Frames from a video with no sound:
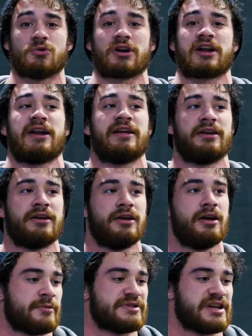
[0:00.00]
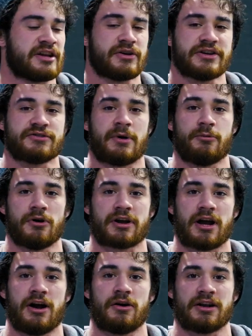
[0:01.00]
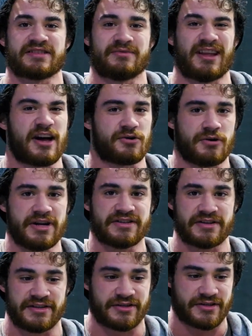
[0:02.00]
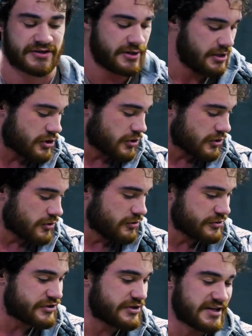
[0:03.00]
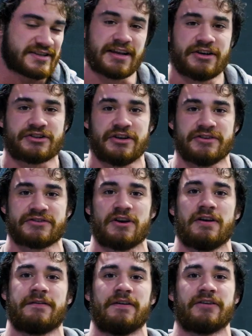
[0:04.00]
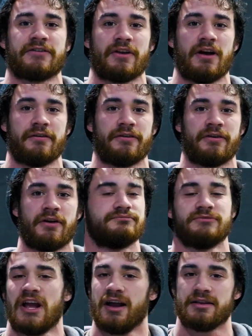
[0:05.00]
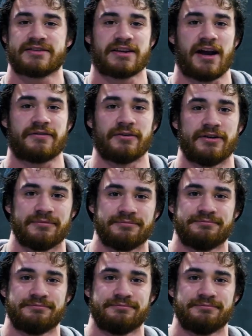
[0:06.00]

workout in. I'm gonna be taking you guys through my workout, getting some lateral raises, curls, extensions, all that fun stuff. Yeah, let's get after it.